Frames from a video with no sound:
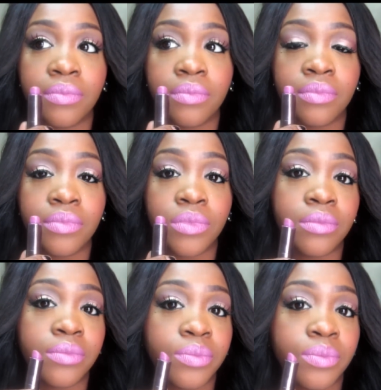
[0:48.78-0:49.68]

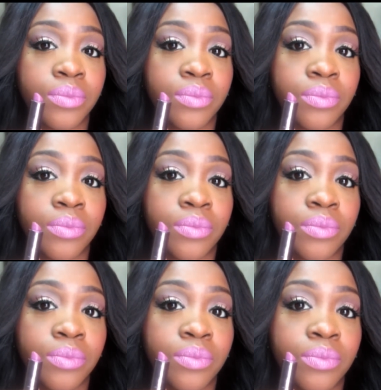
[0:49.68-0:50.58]

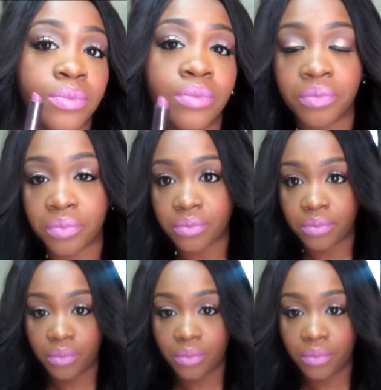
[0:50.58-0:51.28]
Nothing is said.